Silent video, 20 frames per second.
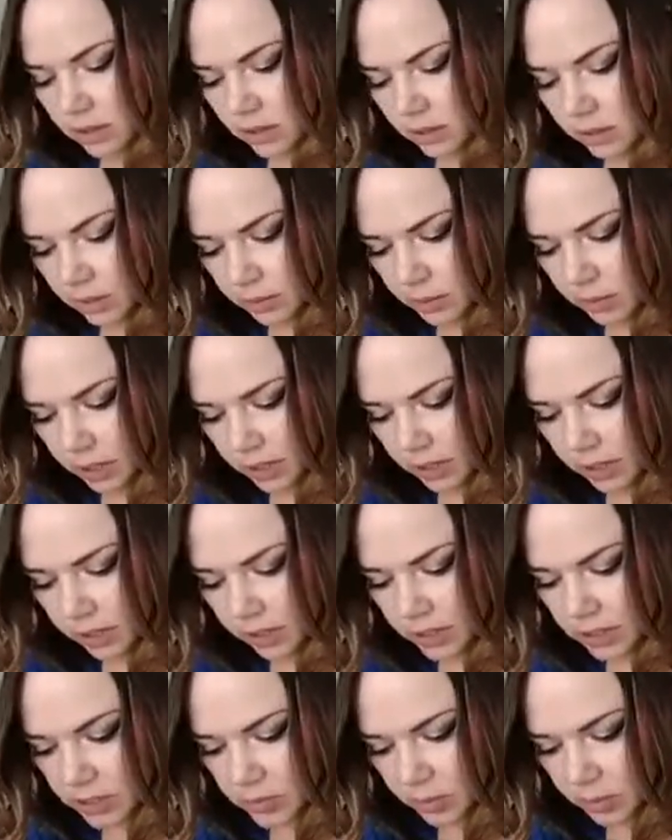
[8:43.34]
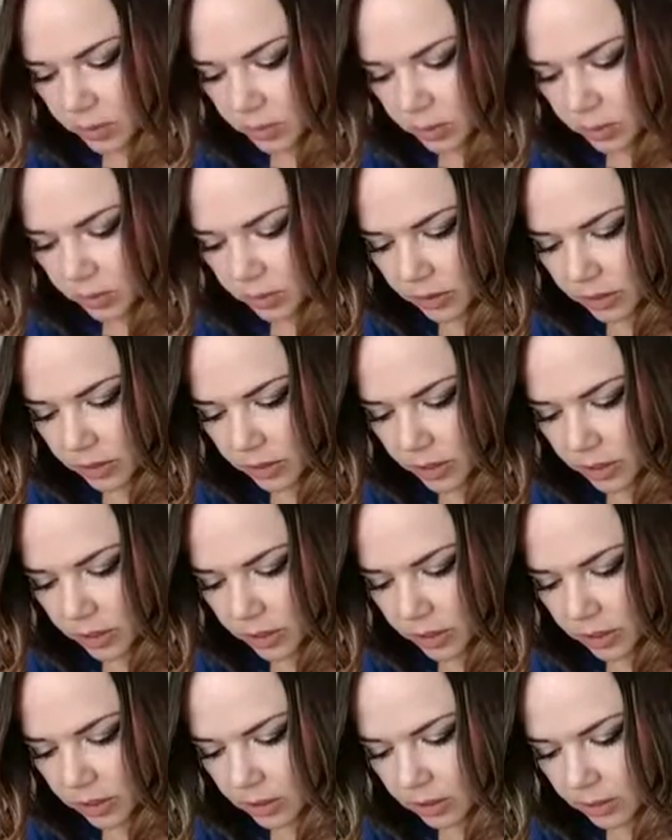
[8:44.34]
Let me clean this one up a little better.
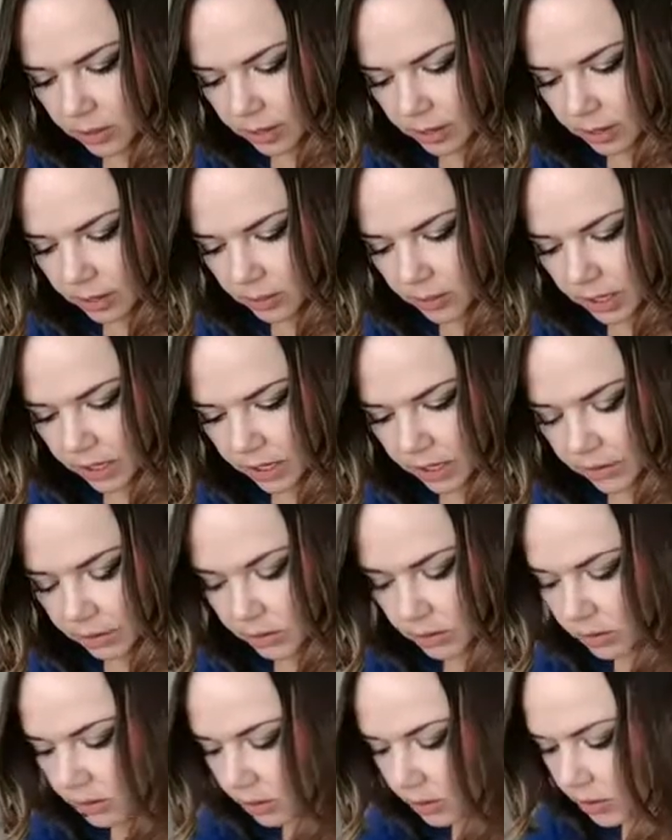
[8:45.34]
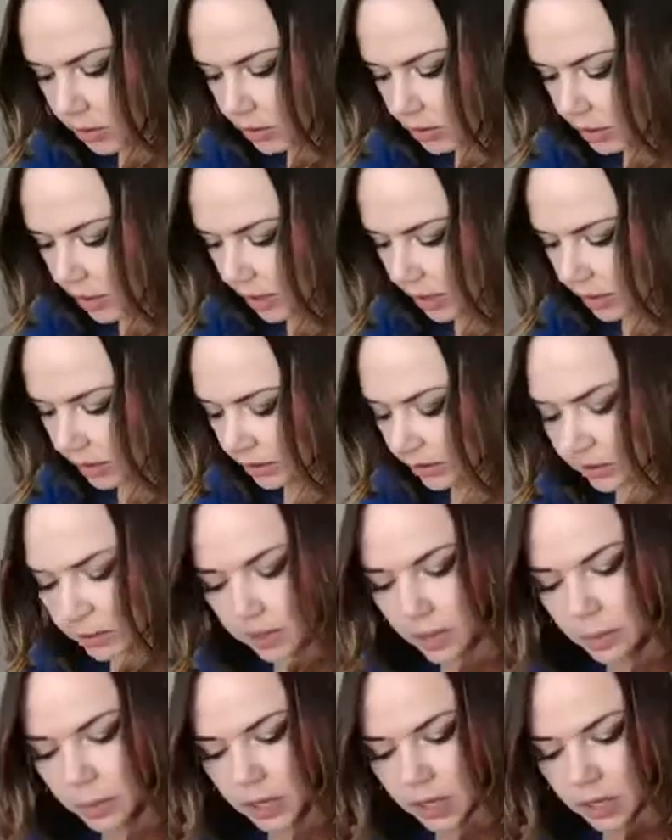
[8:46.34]
Right on my cuticle. Got a little
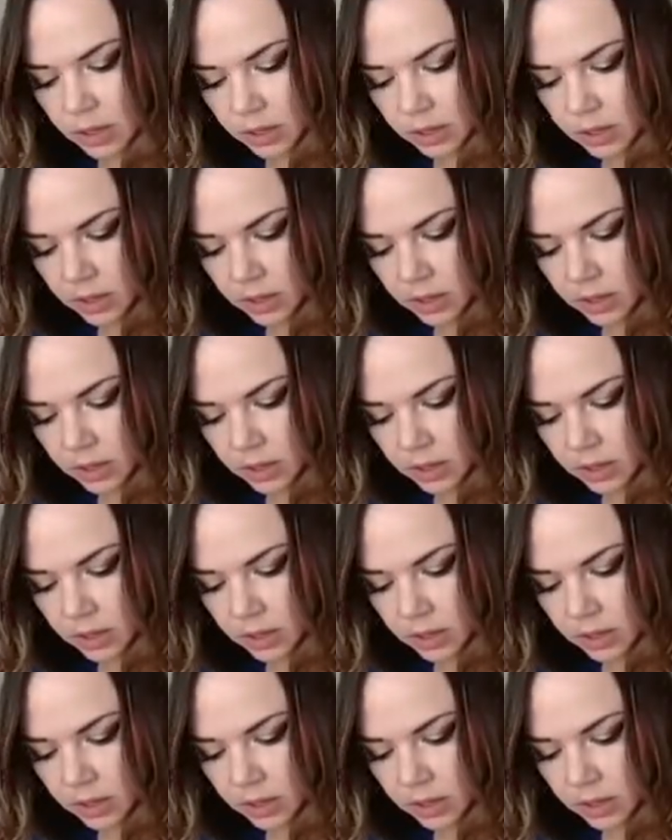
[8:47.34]
gummy.